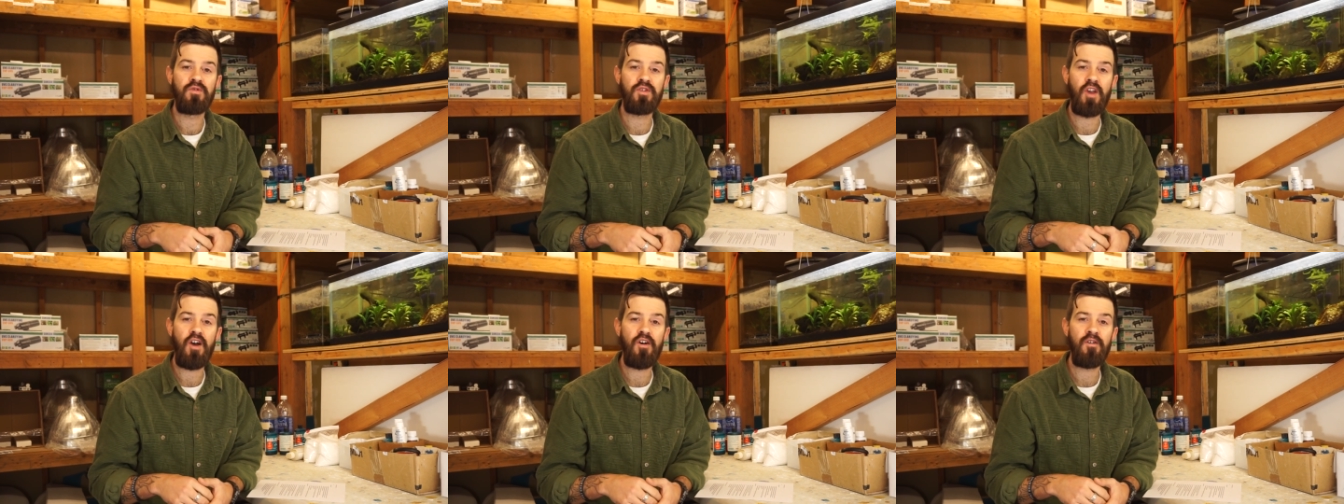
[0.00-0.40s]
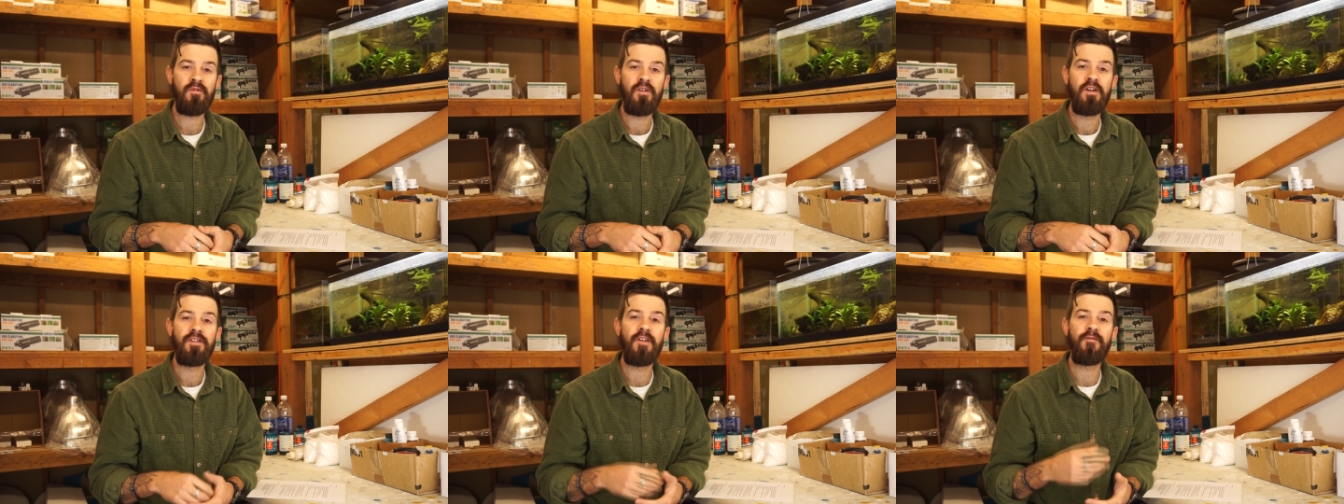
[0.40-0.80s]

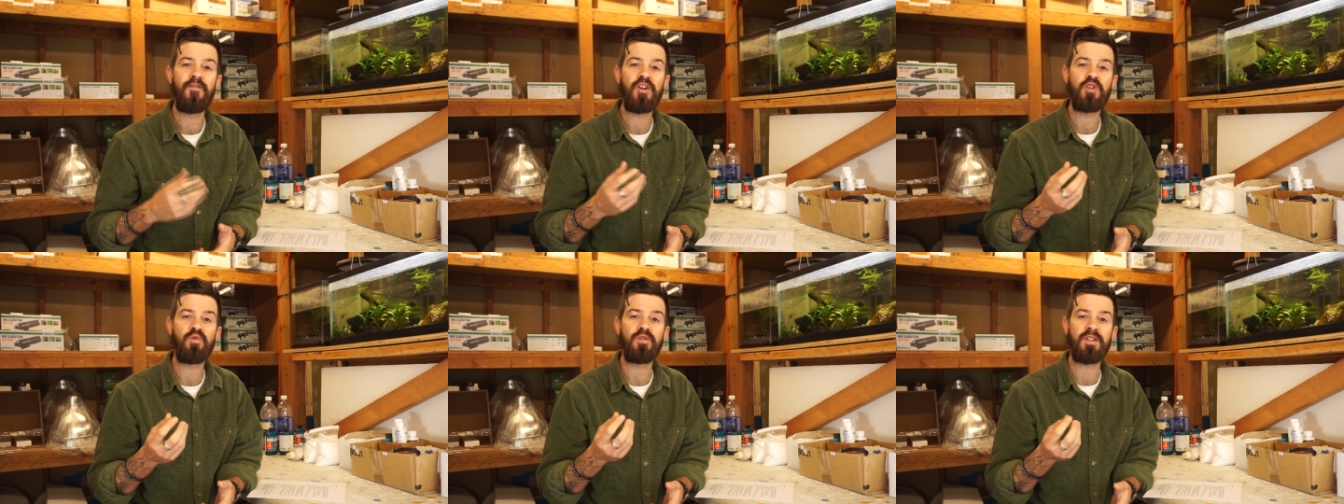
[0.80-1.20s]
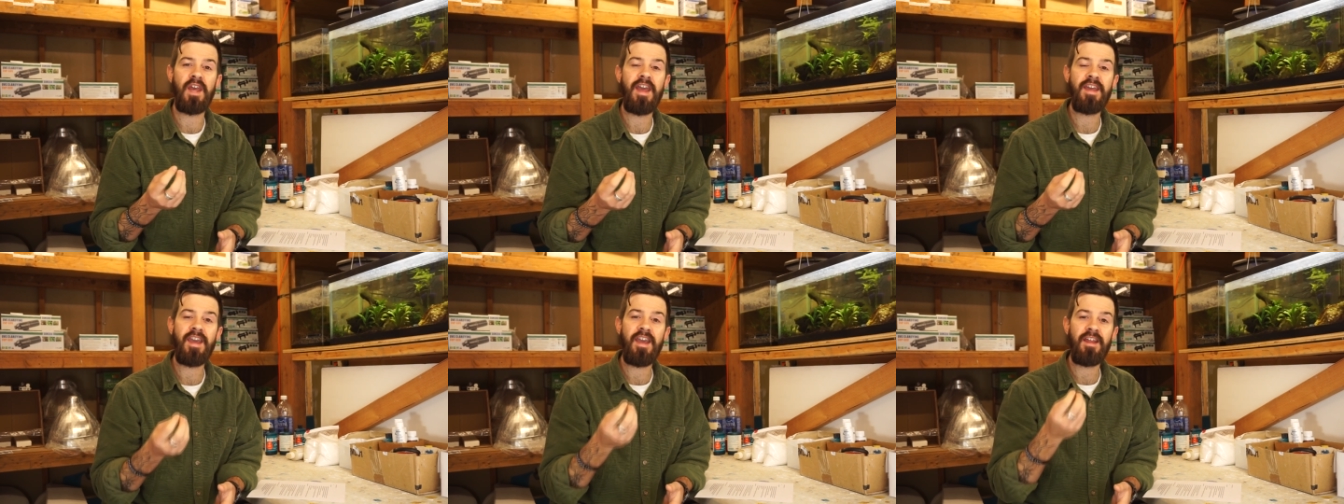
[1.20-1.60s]
So the fish will
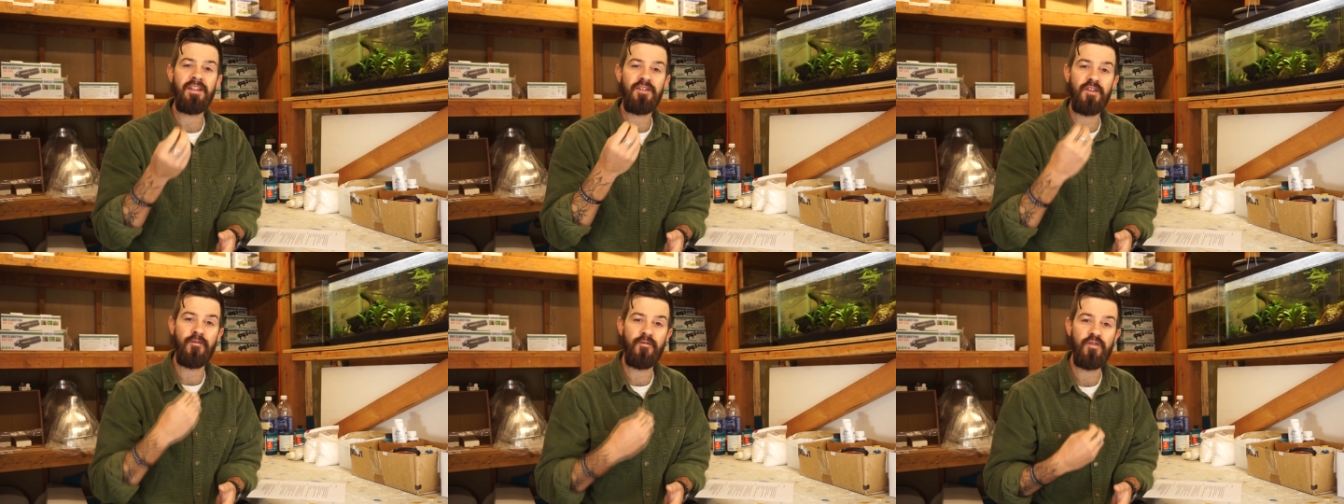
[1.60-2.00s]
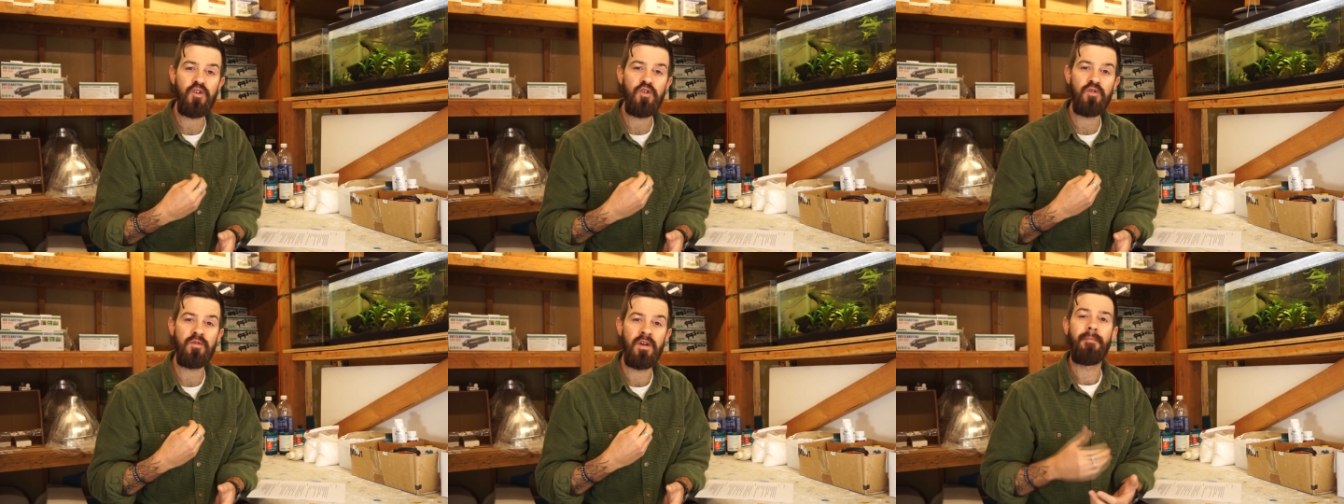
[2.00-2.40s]
take in the
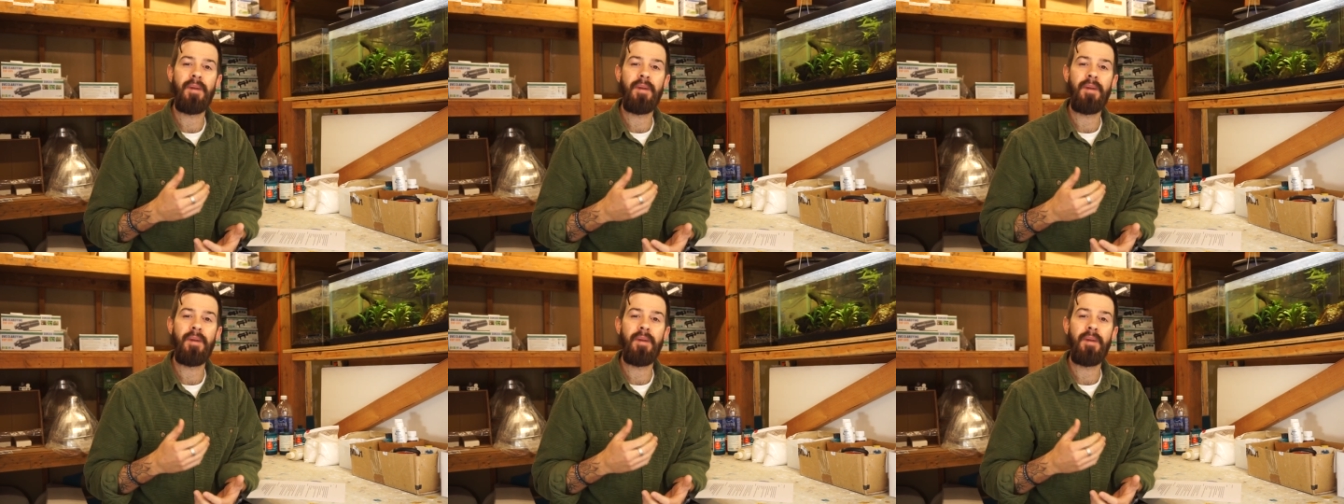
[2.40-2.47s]
food,